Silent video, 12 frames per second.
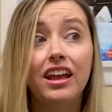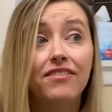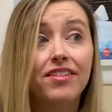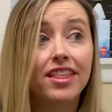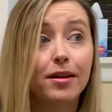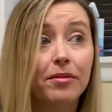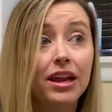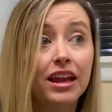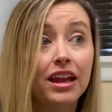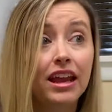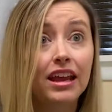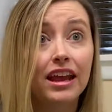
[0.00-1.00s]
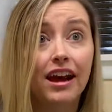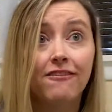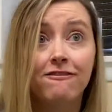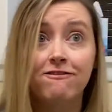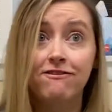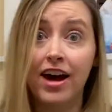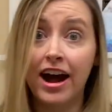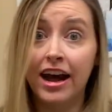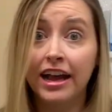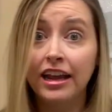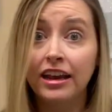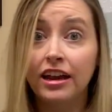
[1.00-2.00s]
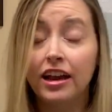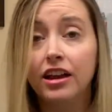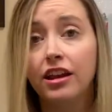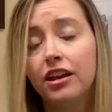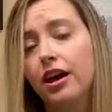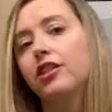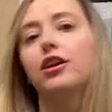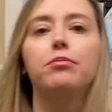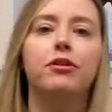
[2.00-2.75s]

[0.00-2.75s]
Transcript: if somebody cannot find another